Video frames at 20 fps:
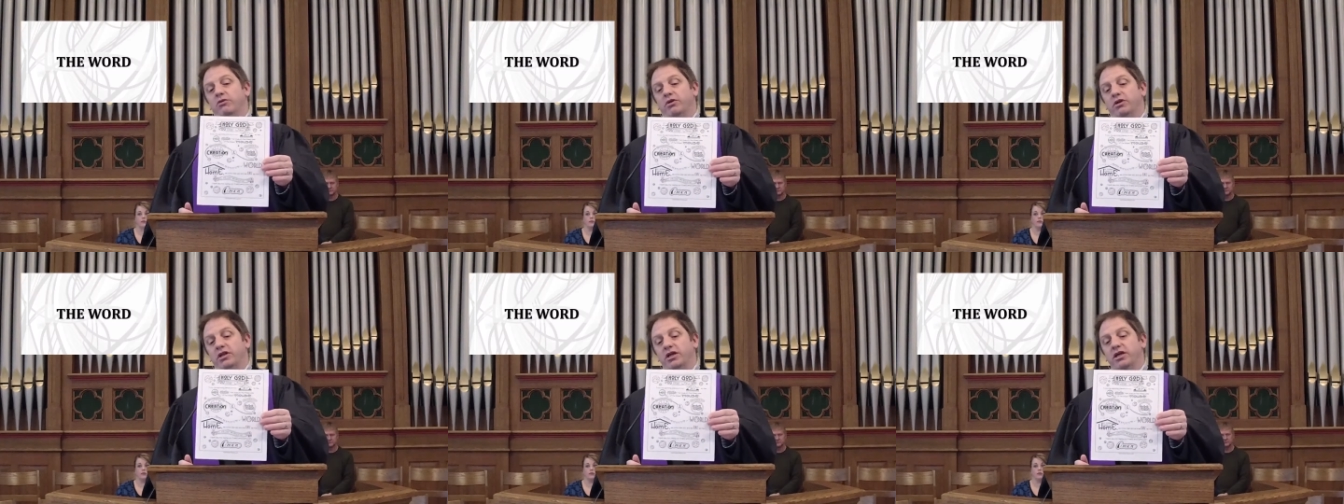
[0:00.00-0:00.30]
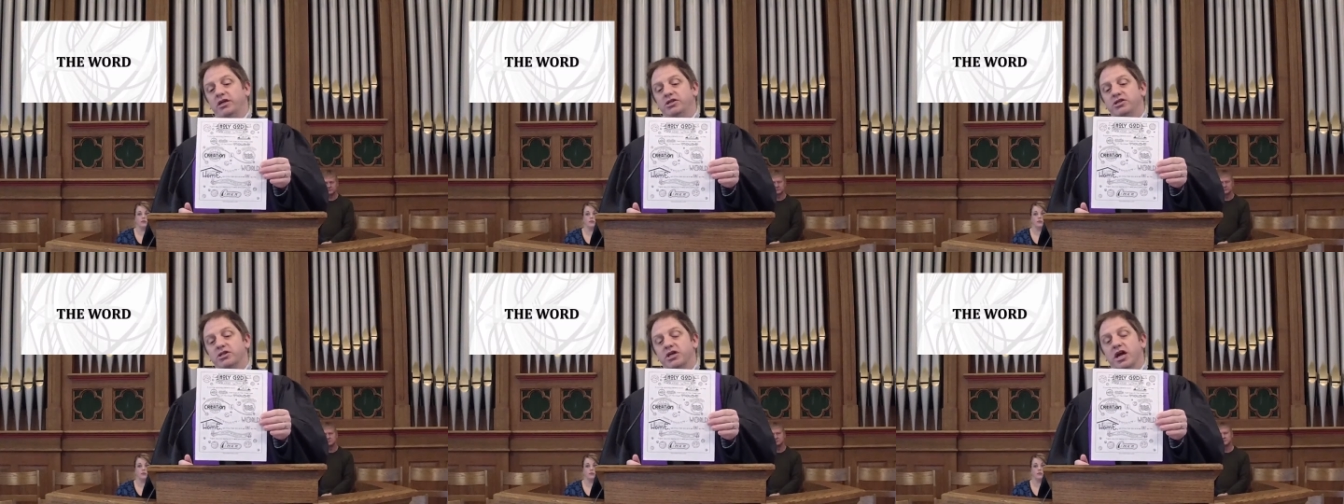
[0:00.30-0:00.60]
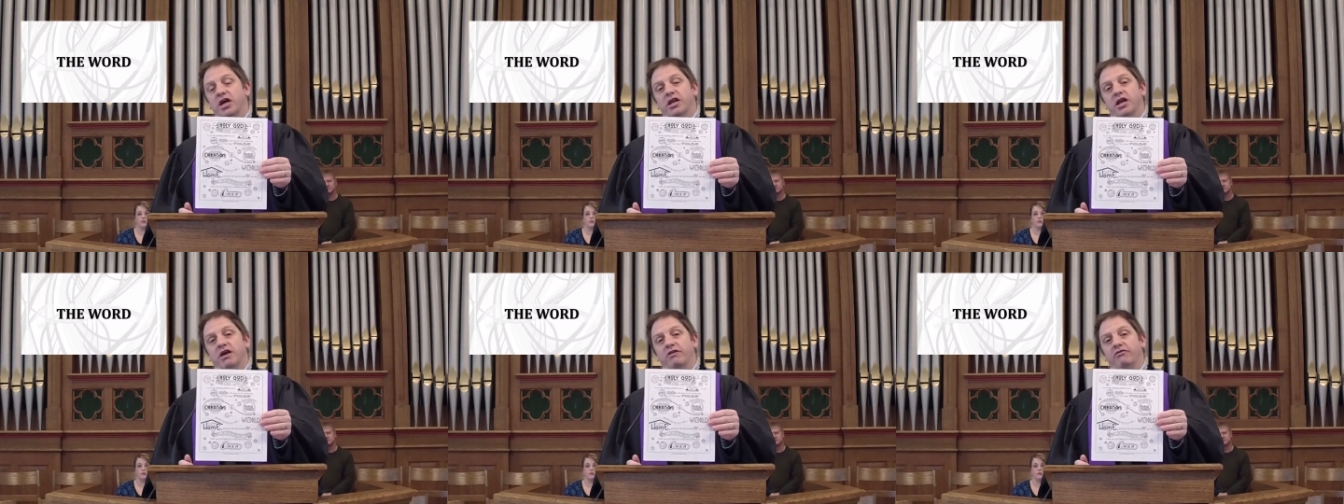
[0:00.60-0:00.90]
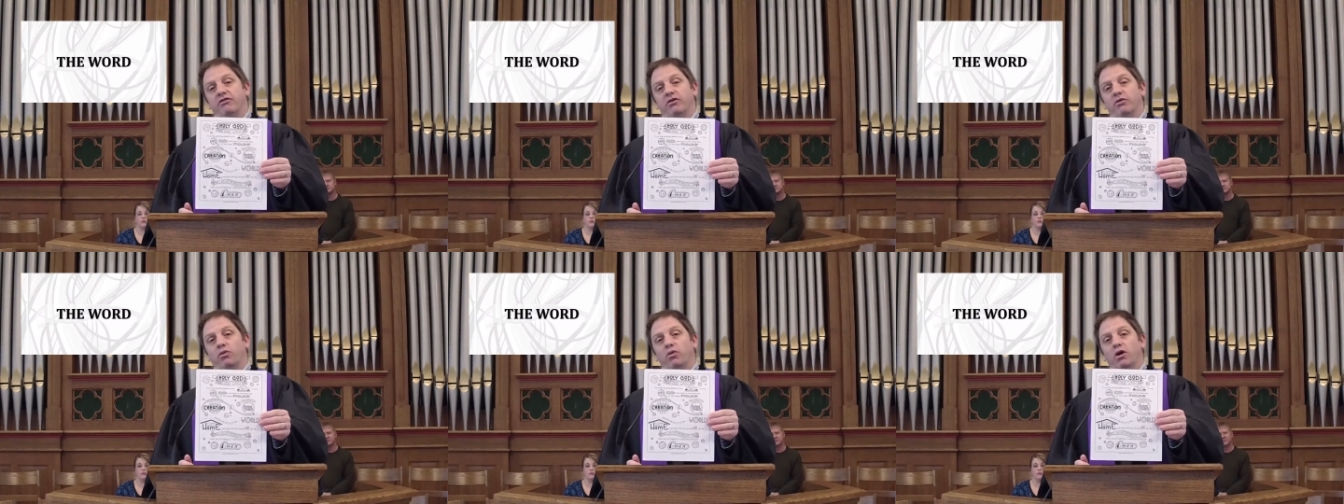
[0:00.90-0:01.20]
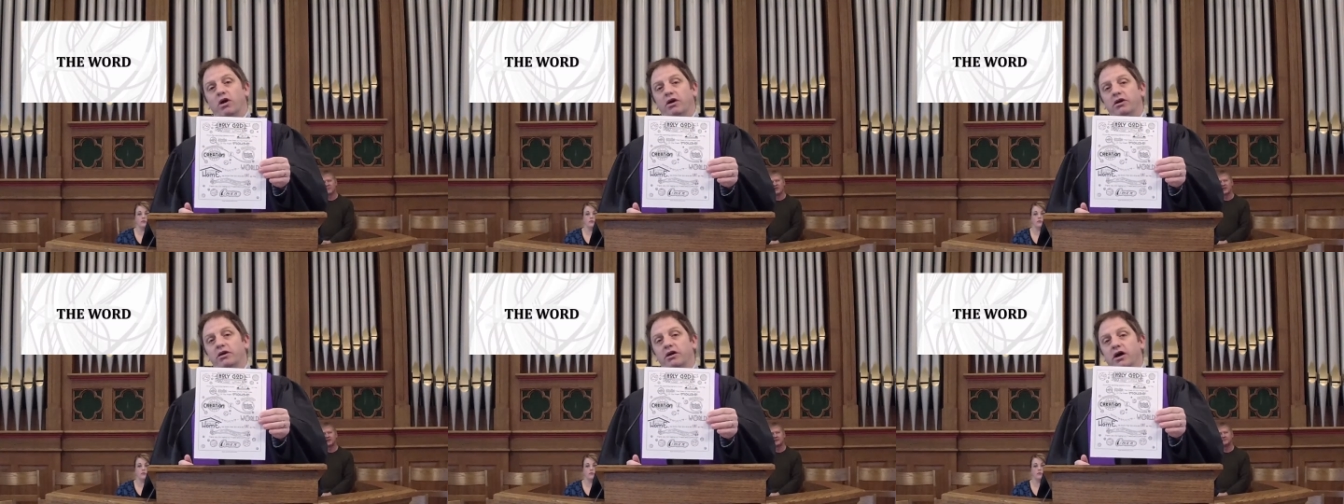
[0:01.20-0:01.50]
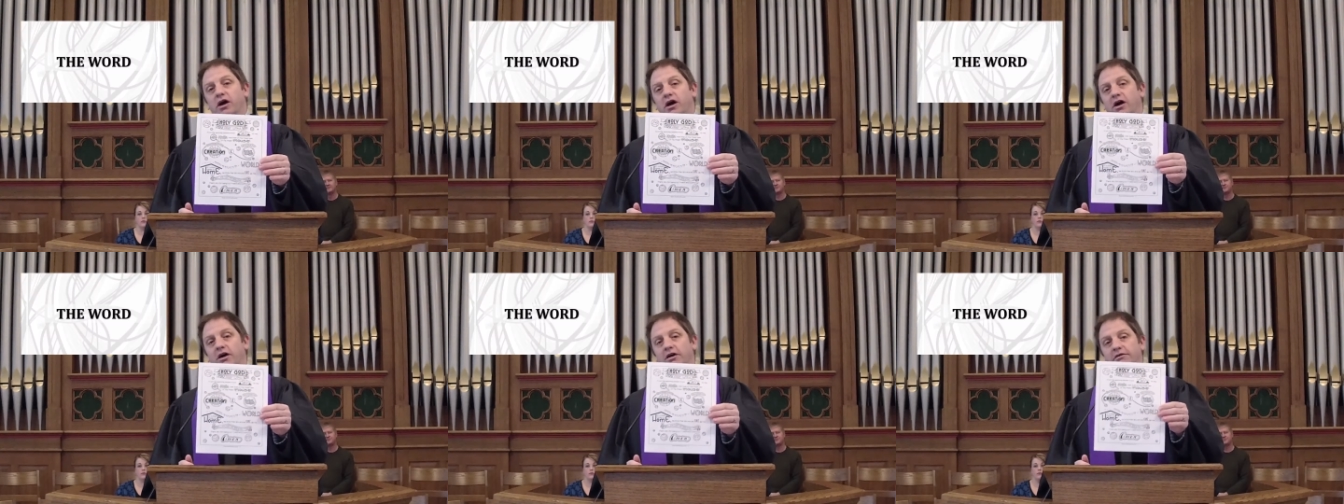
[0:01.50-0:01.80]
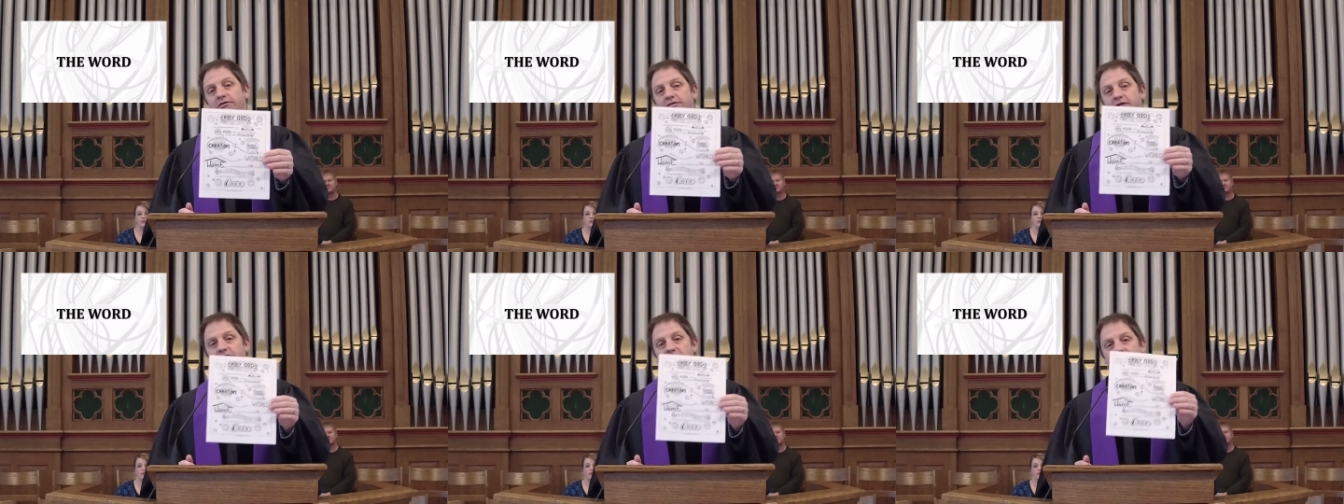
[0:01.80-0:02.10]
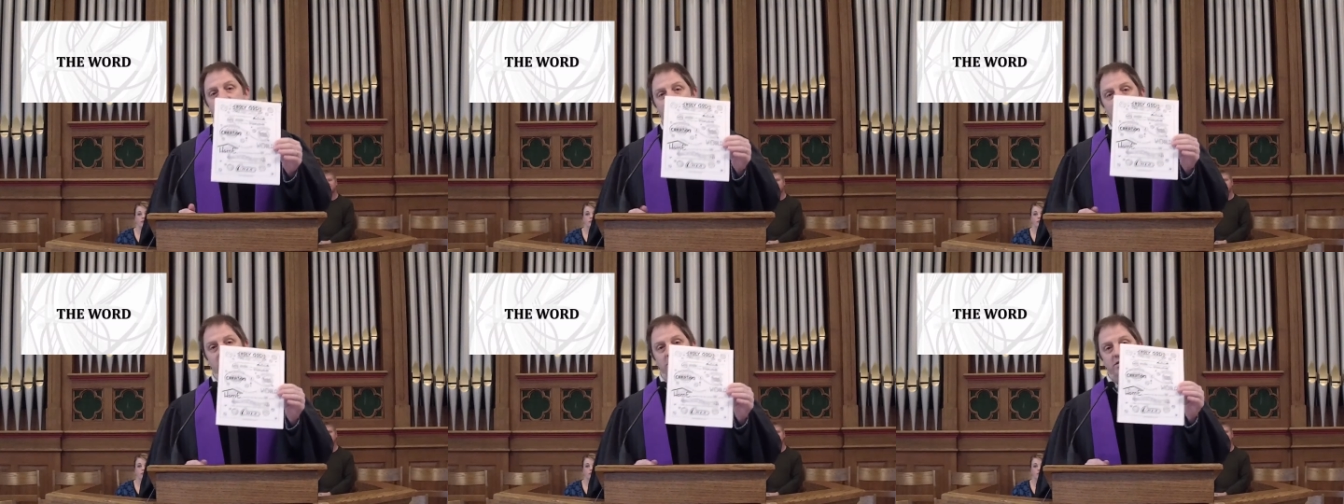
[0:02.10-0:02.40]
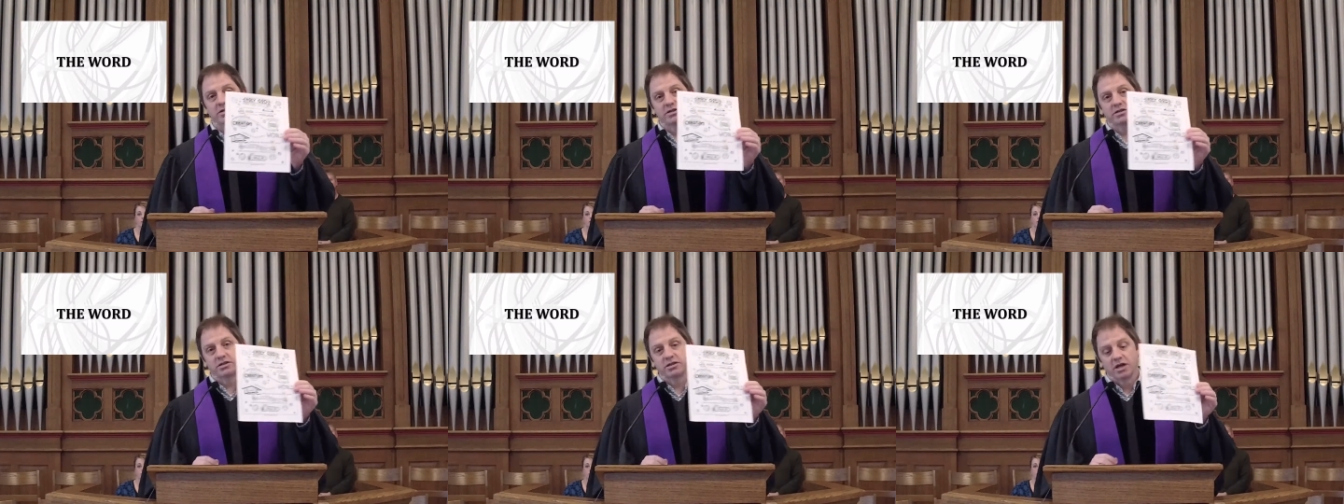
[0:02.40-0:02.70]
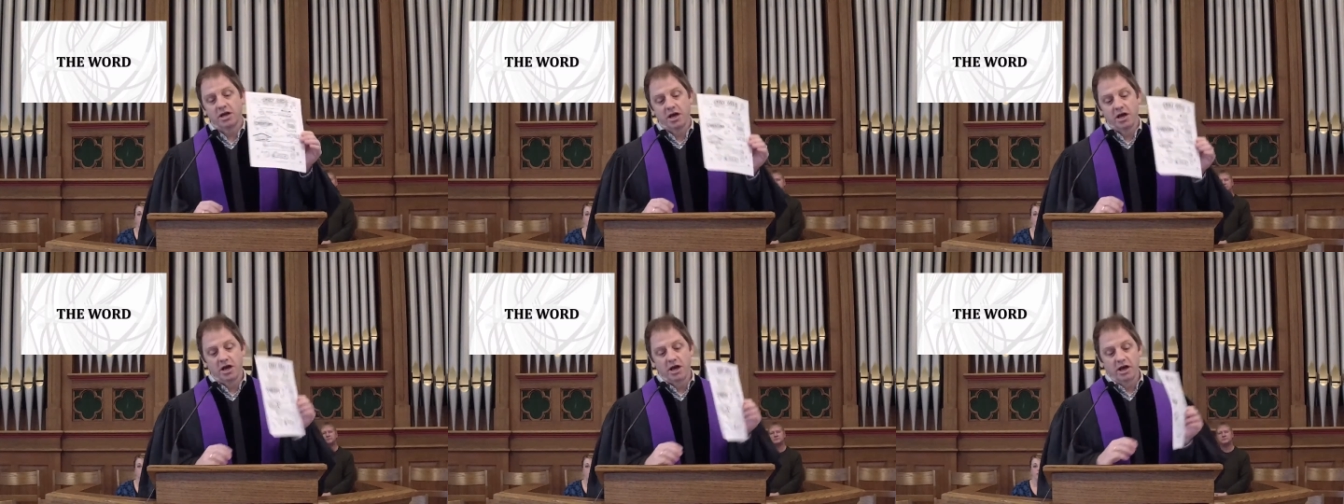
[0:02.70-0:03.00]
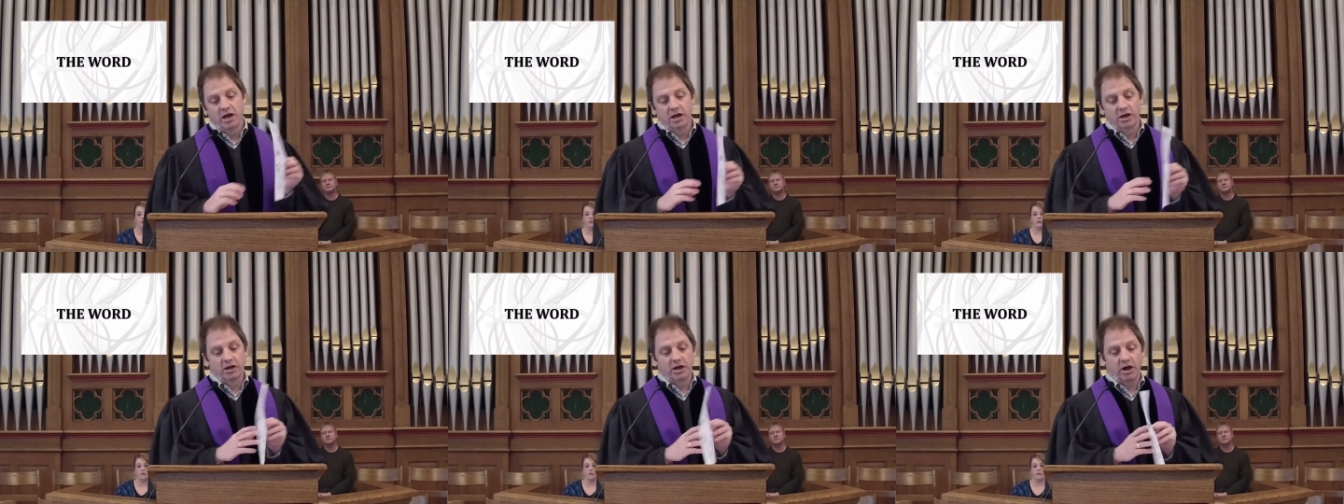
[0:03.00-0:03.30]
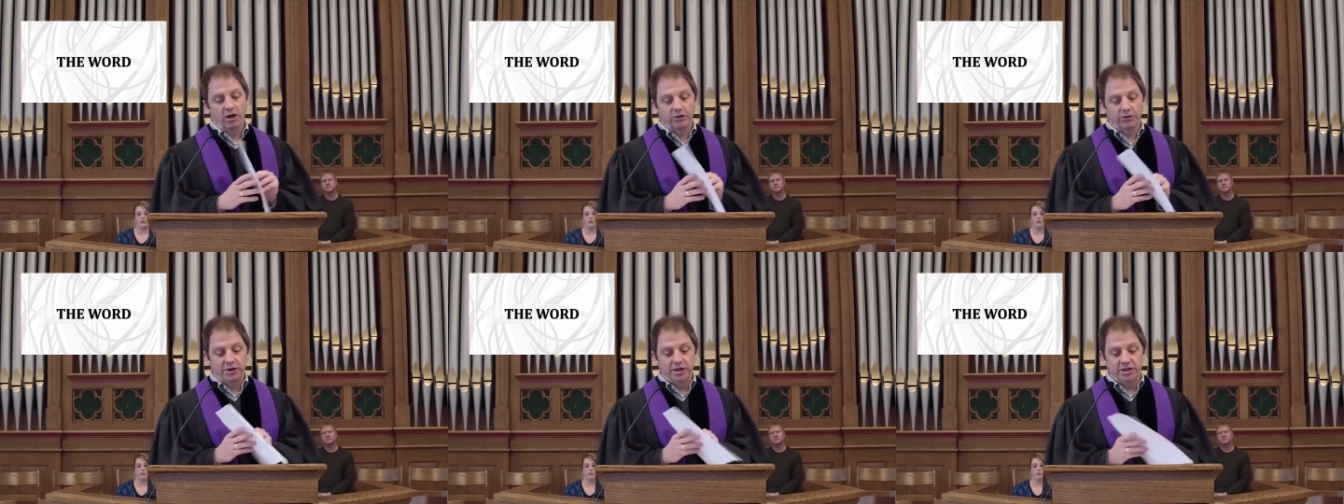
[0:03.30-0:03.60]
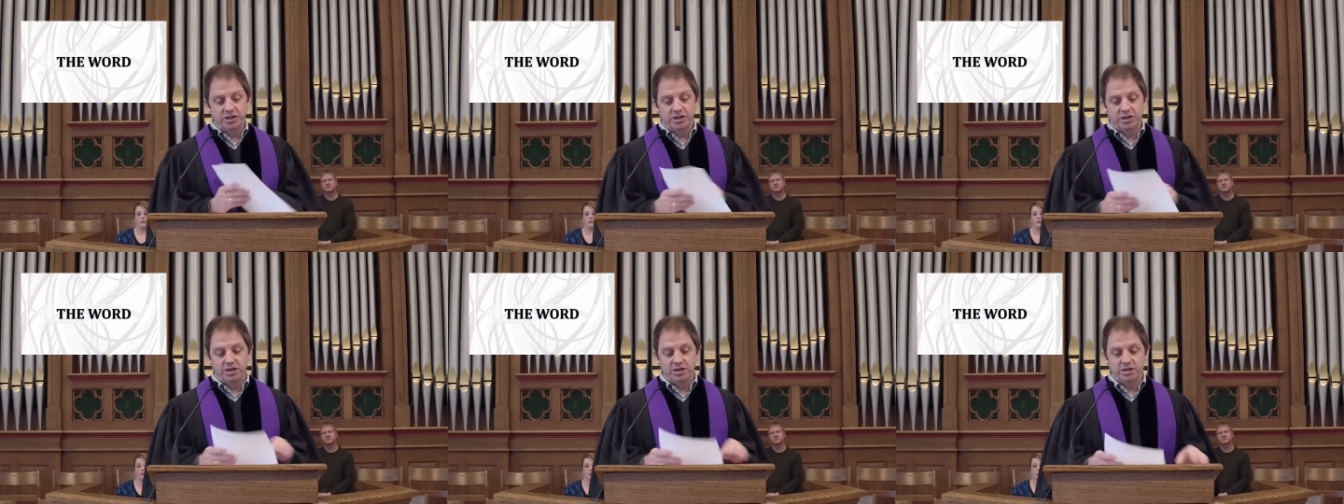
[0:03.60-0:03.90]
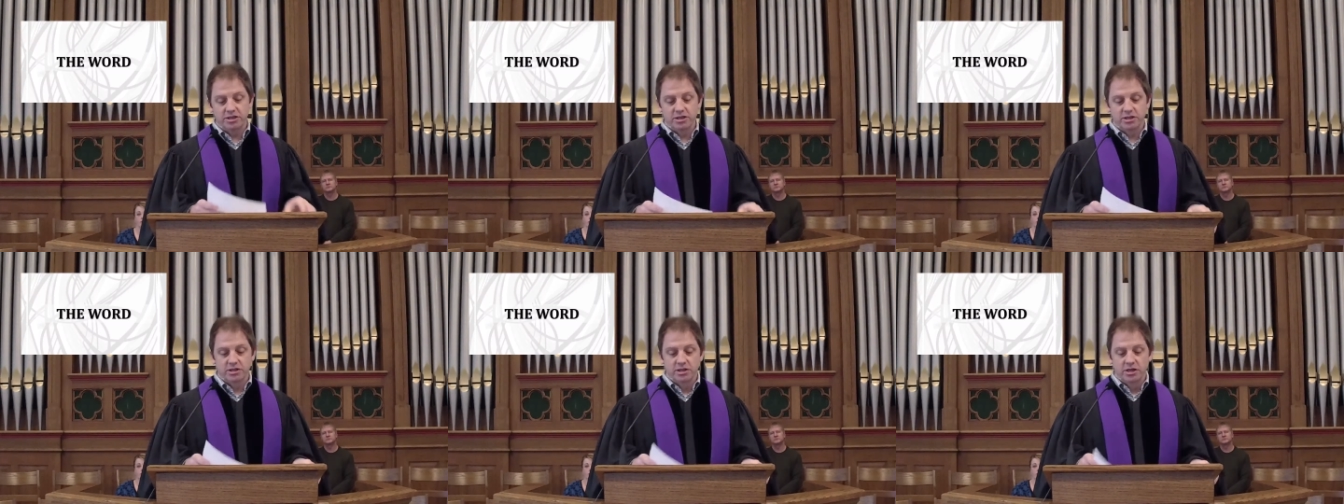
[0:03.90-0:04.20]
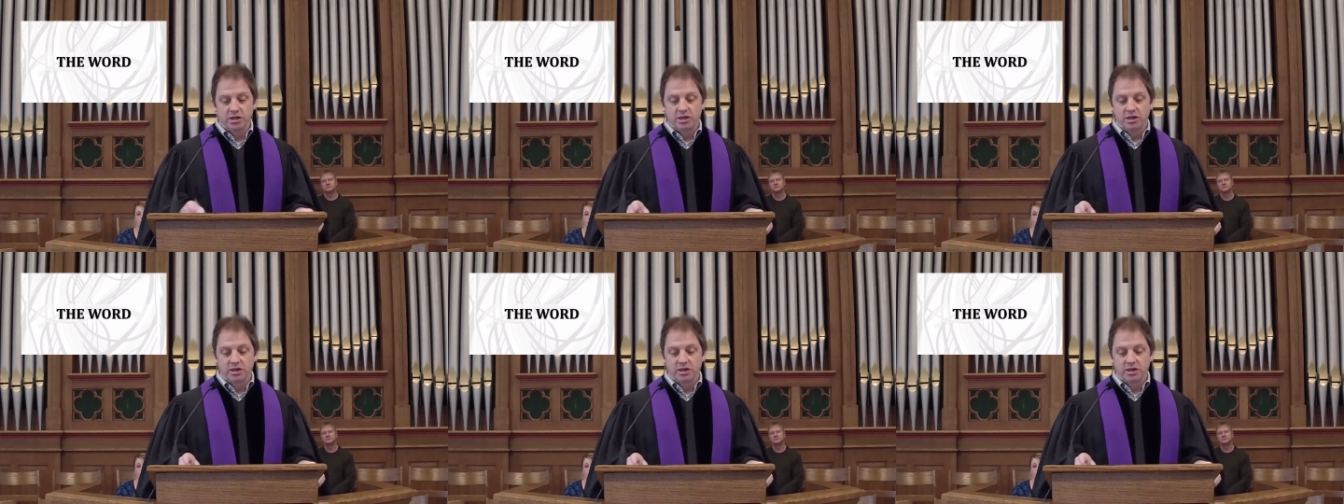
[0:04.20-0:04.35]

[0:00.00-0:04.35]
with each and every one of these coloring sheets.